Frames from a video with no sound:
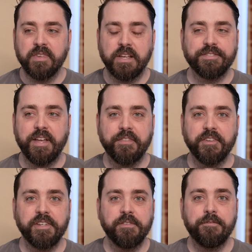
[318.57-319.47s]
It's not
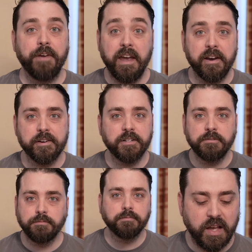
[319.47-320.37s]
the
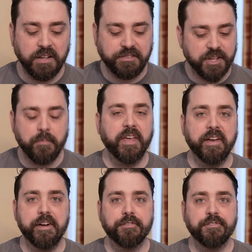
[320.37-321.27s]
fare. It's something
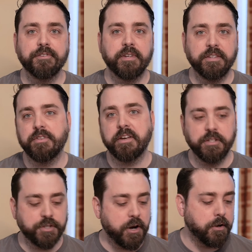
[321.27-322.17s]
else. It's
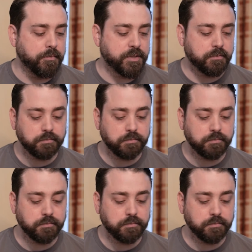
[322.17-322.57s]
Lucky Charms.